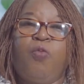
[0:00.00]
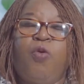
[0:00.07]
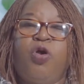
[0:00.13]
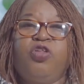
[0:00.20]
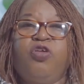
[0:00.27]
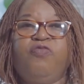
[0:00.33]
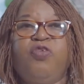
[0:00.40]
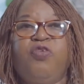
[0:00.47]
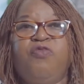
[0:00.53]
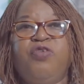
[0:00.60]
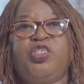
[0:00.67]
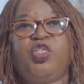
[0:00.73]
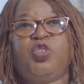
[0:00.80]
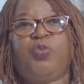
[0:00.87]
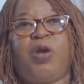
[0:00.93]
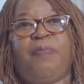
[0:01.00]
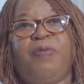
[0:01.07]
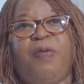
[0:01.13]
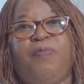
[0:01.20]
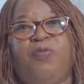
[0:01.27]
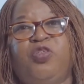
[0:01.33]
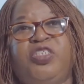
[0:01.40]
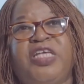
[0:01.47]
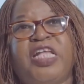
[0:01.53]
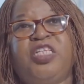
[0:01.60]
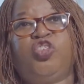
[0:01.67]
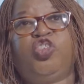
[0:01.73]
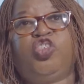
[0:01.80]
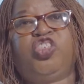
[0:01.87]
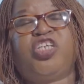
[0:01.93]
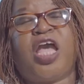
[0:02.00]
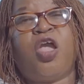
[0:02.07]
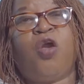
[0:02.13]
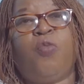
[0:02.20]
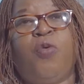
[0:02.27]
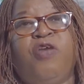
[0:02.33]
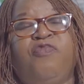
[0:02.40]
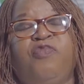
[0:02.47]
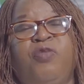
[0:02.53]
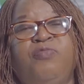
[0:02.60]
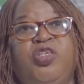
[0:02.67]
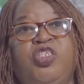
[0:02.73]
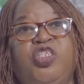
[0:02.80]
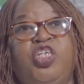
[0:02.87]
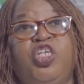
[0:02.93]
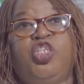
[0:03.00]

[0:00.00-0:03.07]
One of the reasons why people tend to shy away from this